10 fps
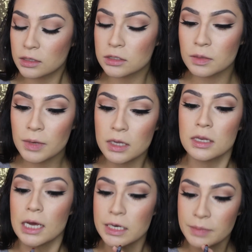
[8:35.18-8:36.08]
So I'm gonna
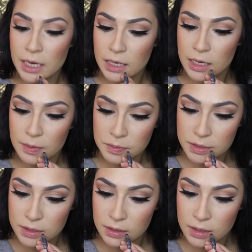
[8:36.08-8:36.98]
line my
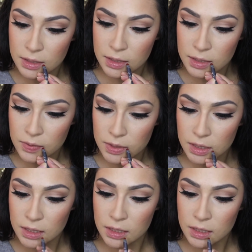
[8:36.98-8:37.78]
lips with